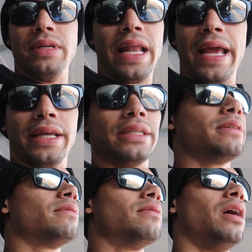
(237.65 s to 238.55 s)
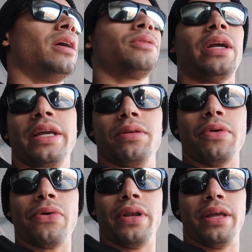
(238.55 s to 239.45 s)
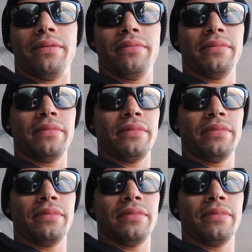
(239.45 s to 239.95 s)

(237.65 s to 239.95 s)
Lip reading: days, trying to get it broken in,